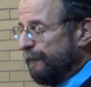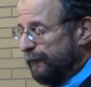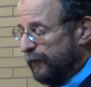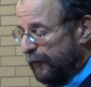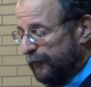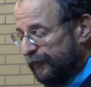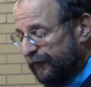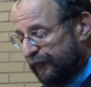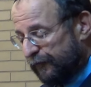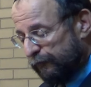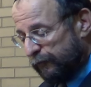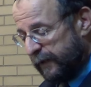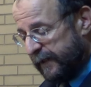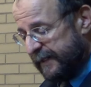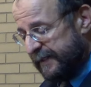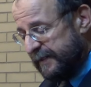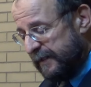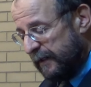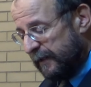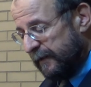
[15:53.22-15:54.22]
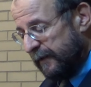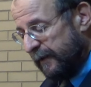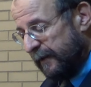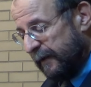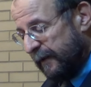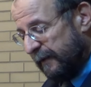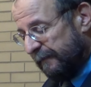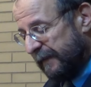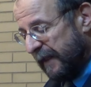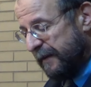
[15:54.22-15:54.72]
verse 3,
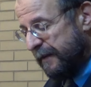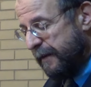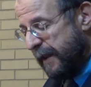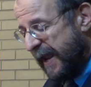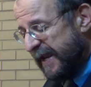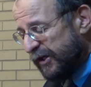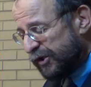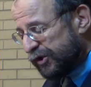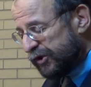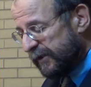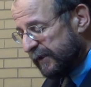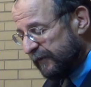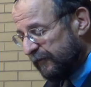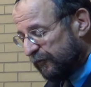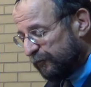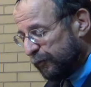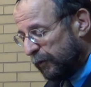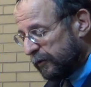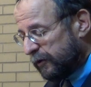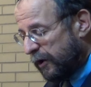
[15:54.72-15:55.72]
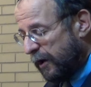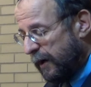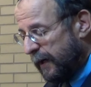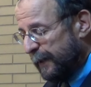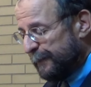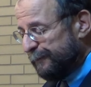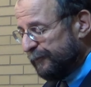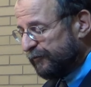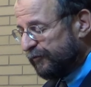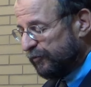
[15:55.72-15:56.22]
that nations will
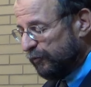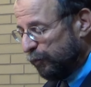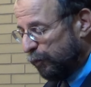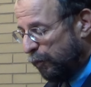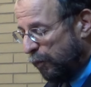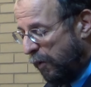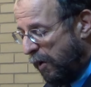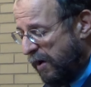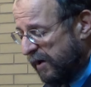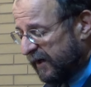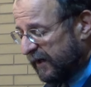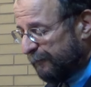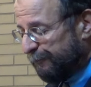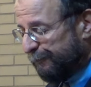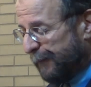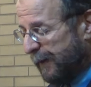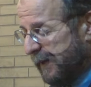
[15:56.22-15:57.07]
come to walk